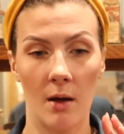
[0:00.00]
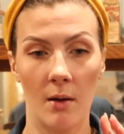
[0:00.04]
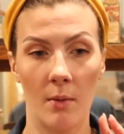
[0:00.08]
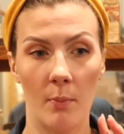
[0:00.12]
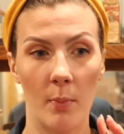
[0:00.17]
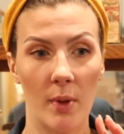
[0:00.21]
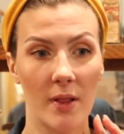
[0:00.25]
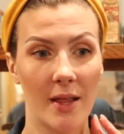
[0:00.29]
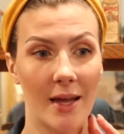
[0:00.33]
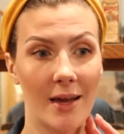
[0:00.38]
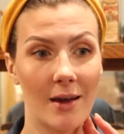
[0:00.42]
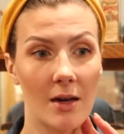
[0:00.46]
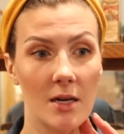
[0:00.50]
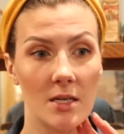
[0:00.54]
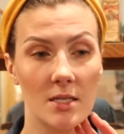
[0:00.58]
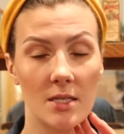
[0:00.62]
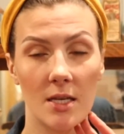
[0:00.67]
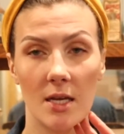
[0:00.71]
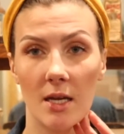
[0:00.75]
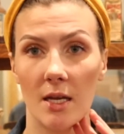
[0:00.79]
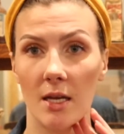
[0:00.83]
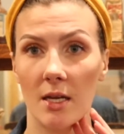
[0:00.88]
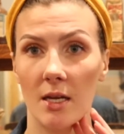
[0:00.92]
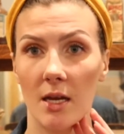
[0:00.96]
But like I
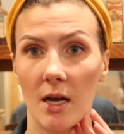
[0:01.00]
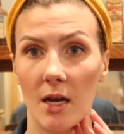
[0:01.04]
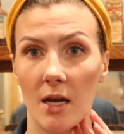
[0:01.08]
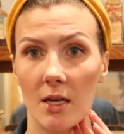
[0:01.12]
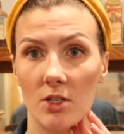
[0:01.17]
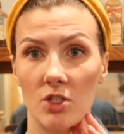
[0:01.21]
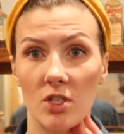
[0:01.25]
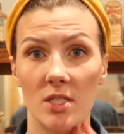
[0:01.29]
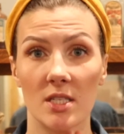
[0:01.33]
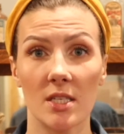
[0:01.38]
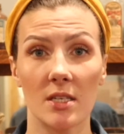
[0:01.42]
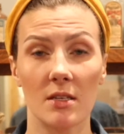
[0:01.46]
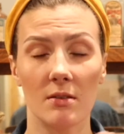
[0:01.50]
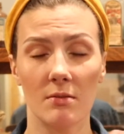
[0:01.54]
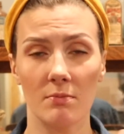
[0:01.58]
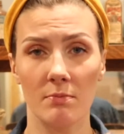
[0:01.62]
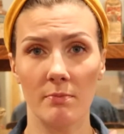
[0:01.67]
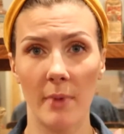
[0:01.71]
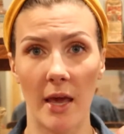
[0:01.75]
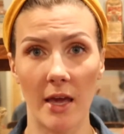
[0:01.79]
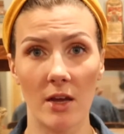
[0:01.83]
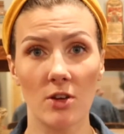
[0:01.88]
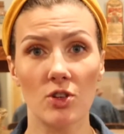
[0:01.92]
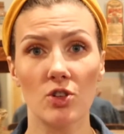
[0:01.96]
said, just
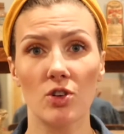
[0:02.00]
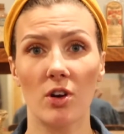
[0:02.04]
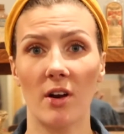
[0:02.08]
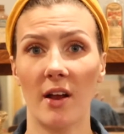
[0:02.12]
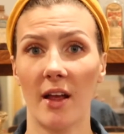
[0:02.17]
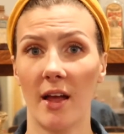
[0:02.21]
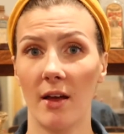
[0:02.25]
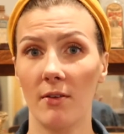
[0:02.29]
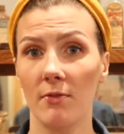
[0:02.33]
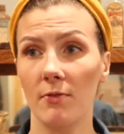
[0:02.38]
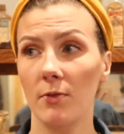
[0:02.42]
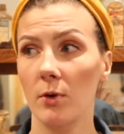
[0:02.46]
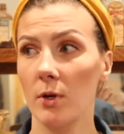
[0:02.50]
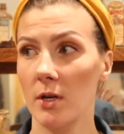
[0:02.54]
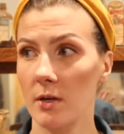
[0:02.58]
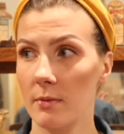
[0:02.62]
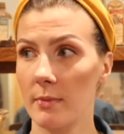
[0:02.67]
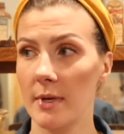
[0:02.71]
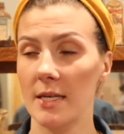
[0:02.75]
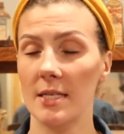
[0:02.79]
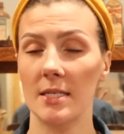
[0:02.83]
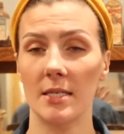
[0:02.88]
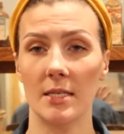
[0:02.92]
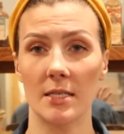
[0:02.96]
making sure I have food in
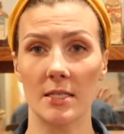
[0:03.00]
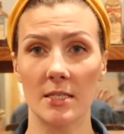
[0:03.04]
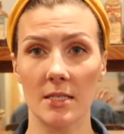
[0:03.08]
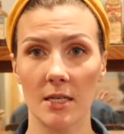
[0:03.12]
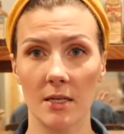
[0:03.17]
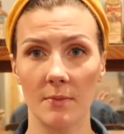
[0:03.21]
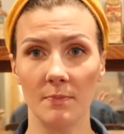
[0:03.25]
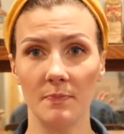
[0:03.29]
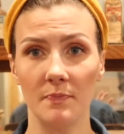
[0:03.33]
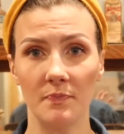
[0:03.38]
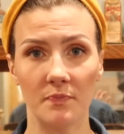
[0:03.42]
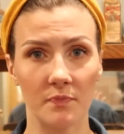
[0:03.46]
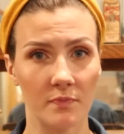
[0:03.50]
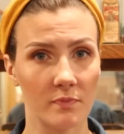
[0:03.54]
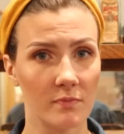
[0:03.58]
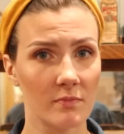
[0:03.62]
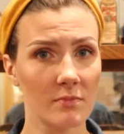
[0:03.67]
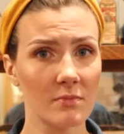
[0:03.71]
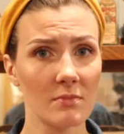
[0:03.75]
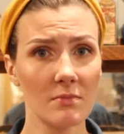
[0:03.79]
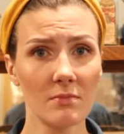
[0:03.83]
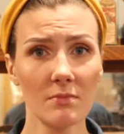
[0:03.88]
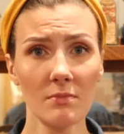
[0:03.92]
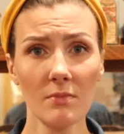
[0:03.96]
my system
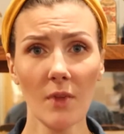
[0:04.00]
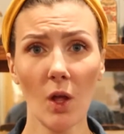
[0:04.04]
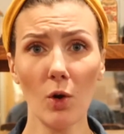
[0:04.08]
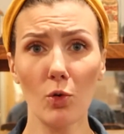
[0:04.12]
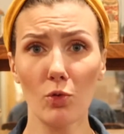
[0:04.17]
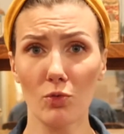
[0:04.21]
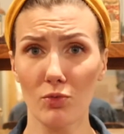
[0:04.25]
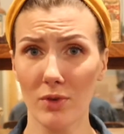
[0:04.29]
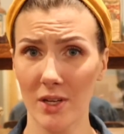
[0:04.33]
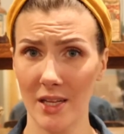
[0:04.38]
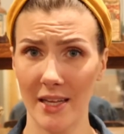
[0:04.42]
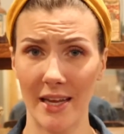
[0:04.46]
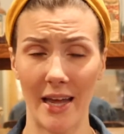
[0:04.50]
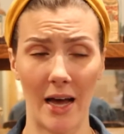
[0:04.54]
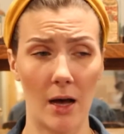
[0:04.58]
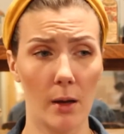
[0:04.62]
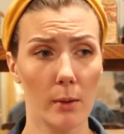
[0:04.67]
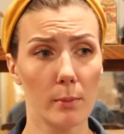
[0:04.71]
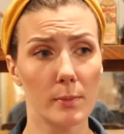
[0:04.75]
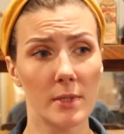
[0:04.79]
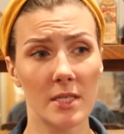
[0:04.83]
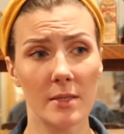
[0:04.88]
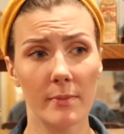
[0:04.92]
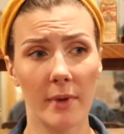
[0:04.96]
really
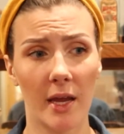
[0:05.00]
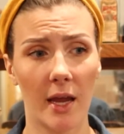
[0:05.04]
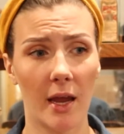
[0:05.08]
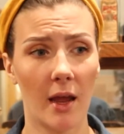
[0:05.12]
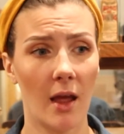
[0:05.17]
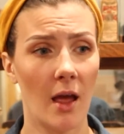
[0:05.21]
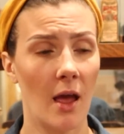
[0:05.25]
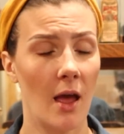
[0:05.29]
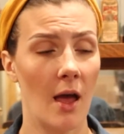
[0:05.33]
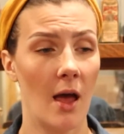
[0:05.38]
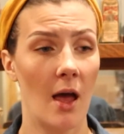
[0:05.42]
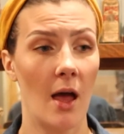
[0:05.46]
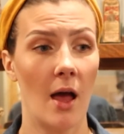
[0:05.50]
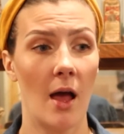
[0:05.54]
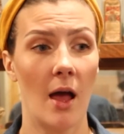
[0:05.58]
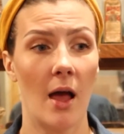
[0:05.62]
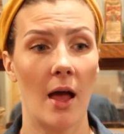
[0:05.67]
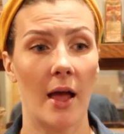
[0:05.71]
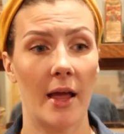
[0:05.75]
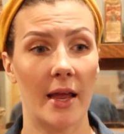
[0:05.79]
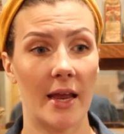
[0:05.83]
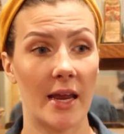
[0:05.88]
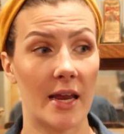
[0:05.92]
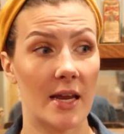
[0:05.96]
helps me.
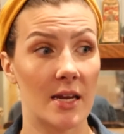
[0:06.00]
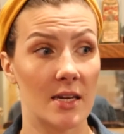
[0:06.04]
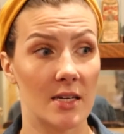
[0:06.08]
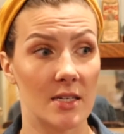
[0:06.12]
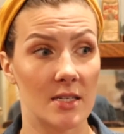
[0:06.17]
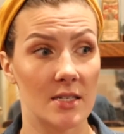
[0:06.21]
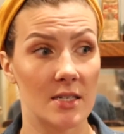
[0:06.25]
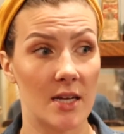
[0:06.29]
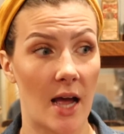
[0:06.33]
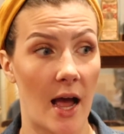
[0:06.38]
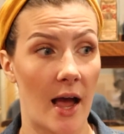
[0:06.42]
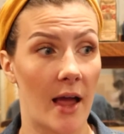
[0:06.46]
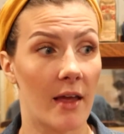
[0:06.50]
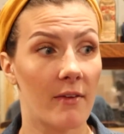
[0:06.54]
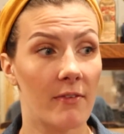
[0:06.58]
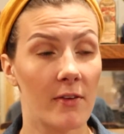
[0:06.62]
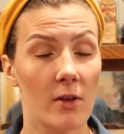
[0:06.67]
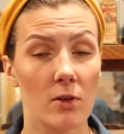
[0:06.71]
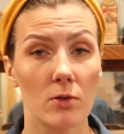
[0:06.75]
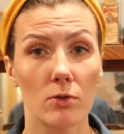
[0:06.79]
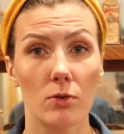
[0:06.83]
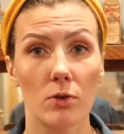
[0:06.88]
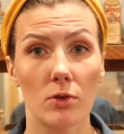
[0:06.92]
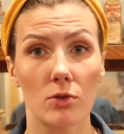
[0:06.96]
And I
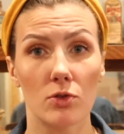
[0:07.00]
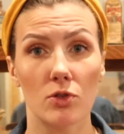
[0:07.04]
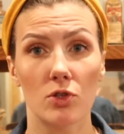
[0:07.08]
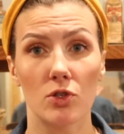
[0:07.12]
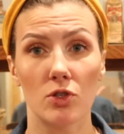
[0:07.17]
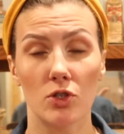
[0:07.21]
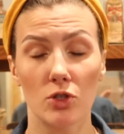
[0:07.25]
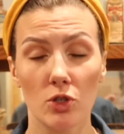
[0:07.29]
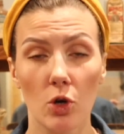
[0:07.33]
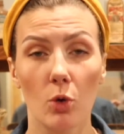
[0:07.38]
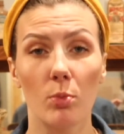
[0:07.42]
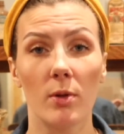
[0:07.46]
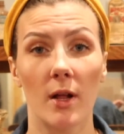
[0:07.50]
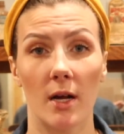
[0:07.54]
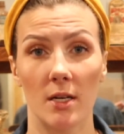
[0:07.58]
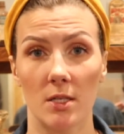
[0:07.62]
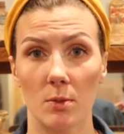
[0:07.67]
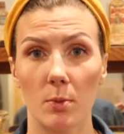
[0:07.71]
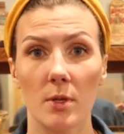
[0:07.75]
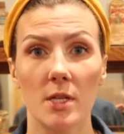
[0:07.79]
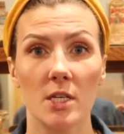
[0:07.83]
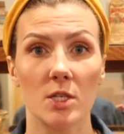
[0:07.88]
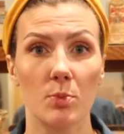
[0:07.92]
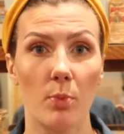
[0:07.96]
feel so blessed
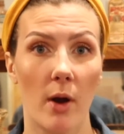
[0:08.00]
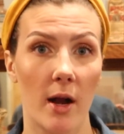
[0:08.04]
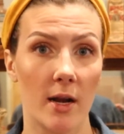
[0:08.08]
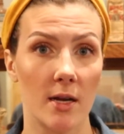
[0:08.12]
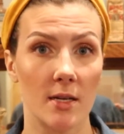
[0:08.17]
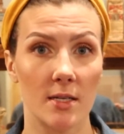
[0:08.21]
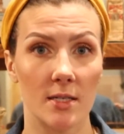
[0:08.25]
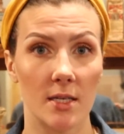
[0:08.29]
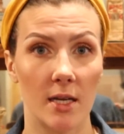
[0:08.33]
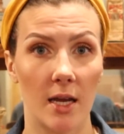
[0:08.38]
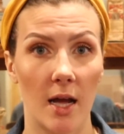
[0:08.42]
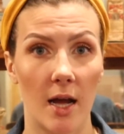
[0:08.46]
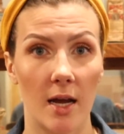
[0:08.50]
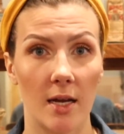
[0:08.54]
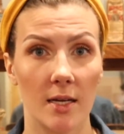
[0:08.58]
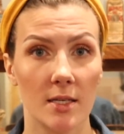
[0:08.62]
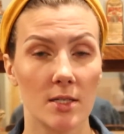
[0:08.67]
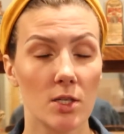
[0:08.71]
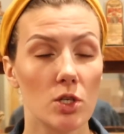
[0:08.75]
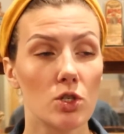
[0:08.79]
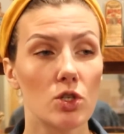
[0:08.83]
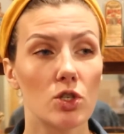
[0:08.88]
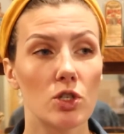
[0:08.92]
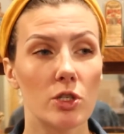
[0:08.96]
with this pregnancy,
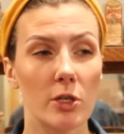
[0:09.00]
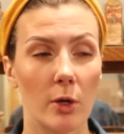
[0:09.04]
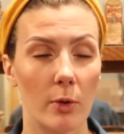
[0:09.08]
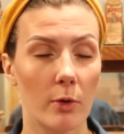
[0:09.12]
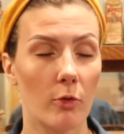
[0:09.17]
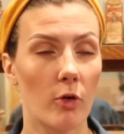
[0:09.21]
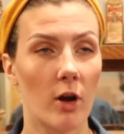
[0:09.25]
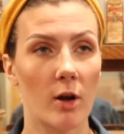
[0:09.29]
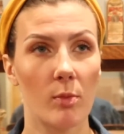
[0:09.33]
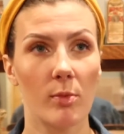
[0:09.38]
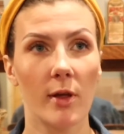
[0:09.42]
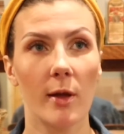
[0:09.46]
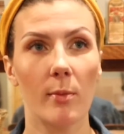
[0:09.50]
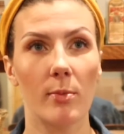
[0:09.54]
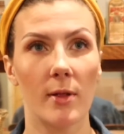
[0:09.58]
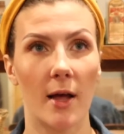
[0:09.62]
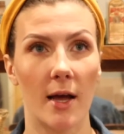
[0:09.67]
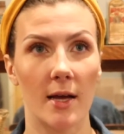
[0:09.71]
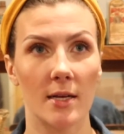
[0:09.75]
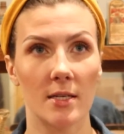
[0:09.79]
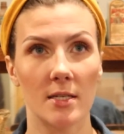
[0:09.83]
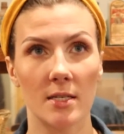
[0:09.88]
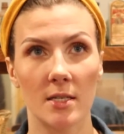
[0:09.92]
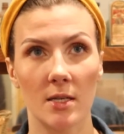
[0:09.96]
guys. So incredibly
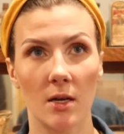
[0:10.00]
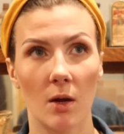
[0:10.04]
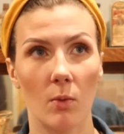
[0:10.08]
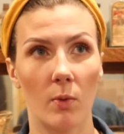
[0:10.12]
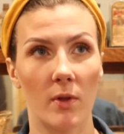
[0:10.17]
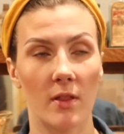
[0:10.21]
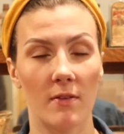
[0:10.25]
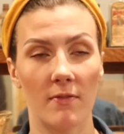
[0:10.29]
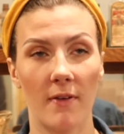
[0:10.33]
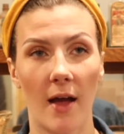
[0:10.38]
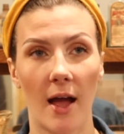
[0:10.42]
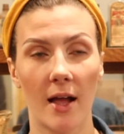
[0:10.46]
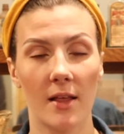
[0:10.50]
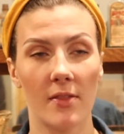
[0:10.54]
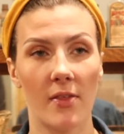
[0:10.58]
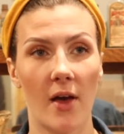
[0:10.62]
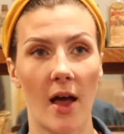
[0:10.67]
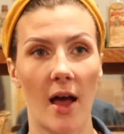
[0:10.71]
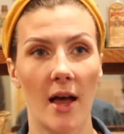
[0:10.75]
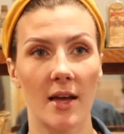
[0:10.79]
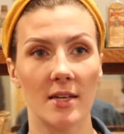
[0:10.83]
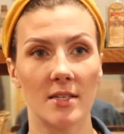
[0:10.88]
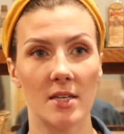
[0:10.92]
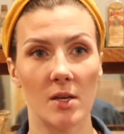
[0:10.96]
blessed with the fact
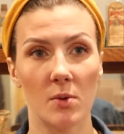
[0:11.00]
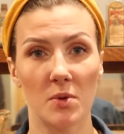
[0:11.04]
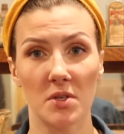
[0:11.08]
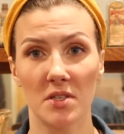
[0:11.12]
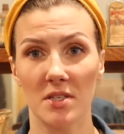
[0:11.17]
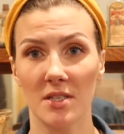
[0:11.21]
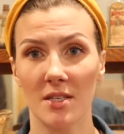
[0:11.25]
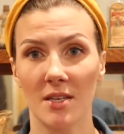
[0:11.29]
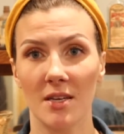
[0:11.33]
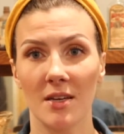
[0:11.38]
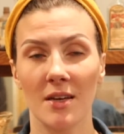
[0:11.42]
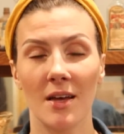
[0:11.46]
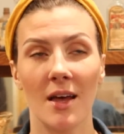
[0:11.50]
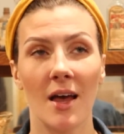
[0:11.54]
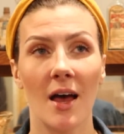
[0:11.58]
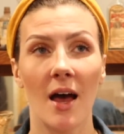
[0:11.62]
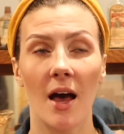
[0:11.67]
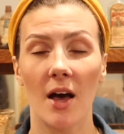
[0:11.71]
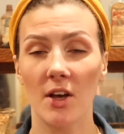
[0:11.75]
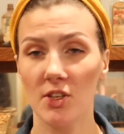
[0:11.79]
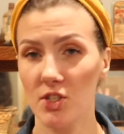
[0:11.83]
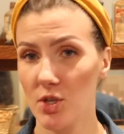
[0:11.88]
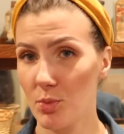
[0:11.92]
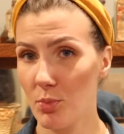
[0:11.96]
that it was
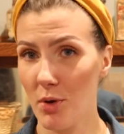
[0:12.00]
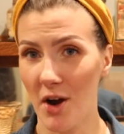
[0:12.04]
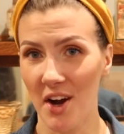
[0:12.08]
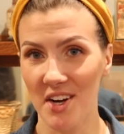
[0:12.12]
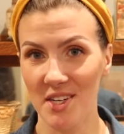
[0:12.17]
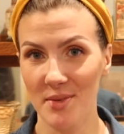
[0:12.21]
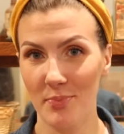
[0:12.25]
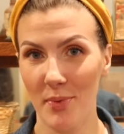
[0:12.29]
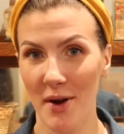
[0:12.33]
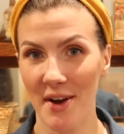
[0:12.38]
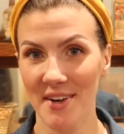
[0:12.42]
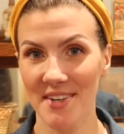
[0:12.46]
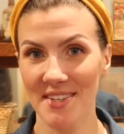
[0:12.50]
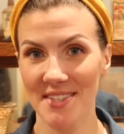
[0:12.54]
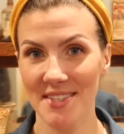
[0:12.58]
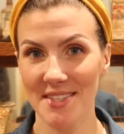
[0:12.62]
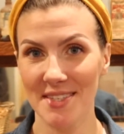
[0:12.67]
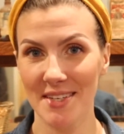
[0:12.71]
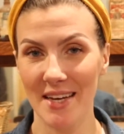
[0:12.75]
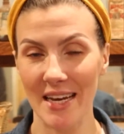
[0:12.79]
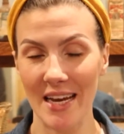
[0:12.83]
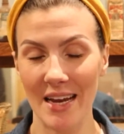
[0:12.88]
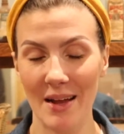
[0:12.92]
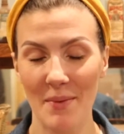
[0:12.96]
a surprise
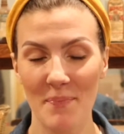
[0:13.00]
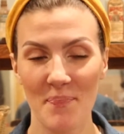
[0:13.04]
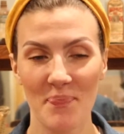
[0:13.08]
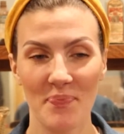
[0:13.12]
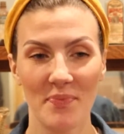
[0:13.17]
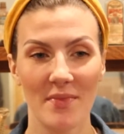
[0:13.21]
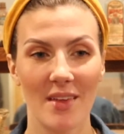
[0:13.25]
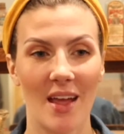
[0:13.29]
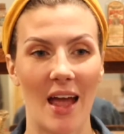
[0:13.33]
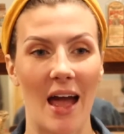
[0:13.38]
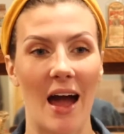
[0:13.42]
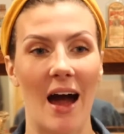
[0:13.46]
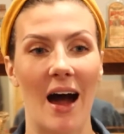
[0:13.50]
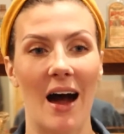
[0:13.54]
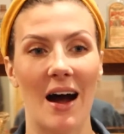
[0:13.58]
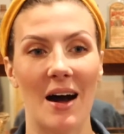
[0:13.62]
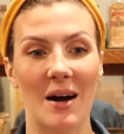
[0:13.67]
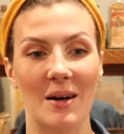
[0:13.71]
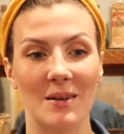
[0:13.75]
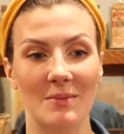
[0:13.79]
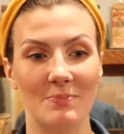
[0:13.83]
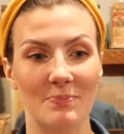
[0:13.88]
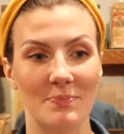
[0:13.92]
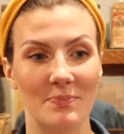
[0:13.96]
pregnancy,
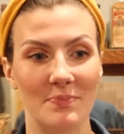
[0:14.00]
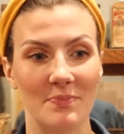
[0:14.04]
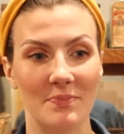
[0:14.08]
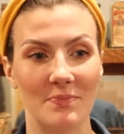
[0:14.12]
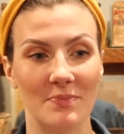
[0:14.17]
um,